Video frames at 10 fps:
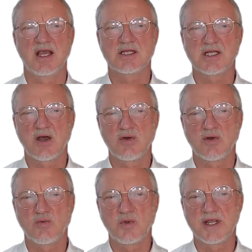
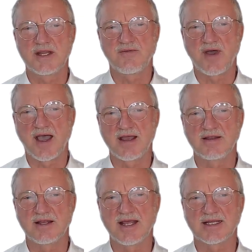So we define
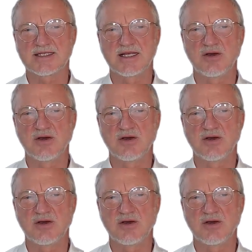the next